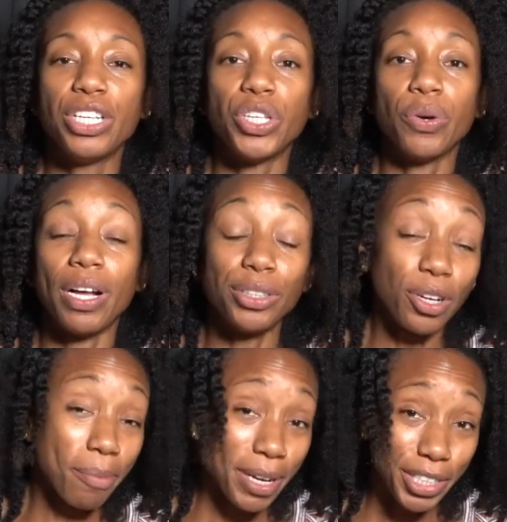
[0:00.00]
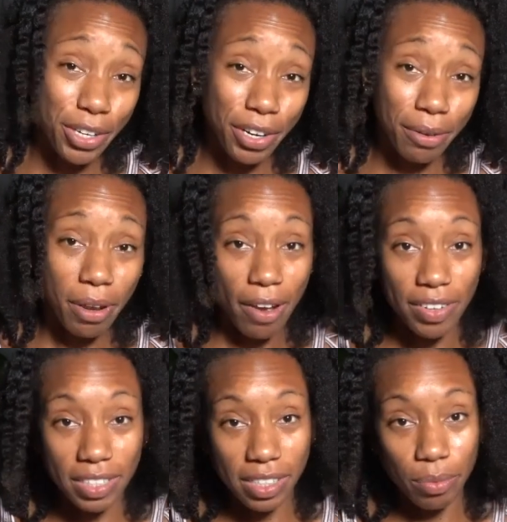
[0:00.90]
So I'll start by sharing
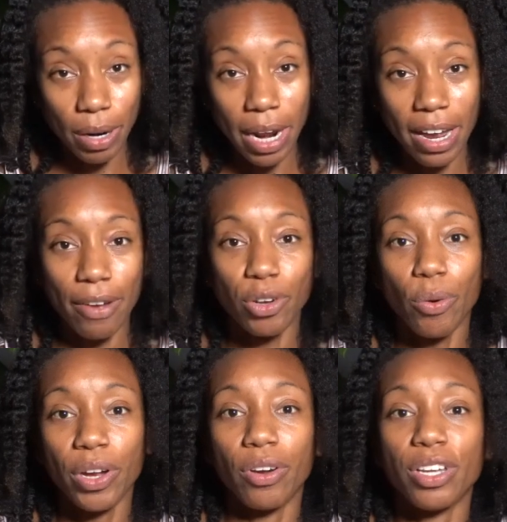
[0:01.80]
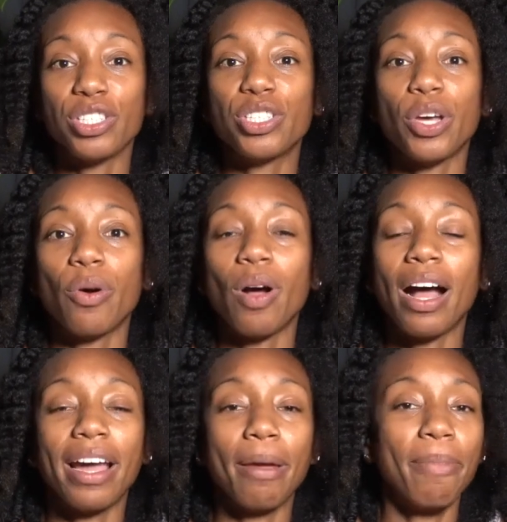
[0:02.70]
obviously what I have going on. So
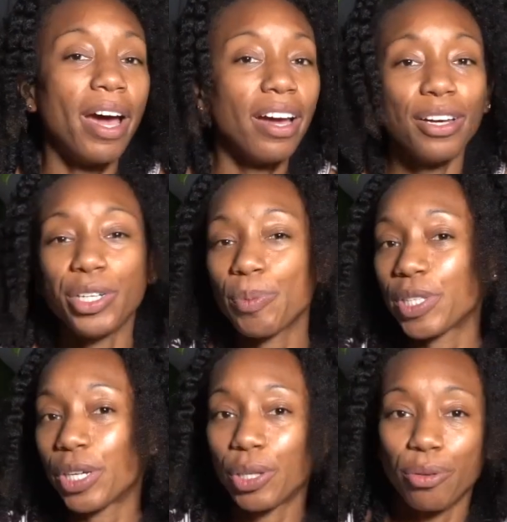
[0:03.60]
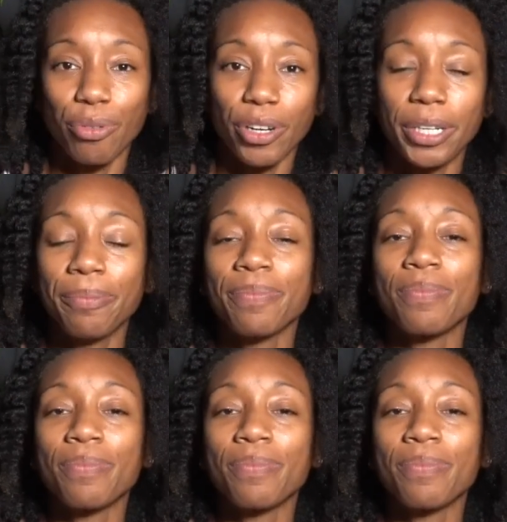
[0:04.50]
I am not 100% gluten-free.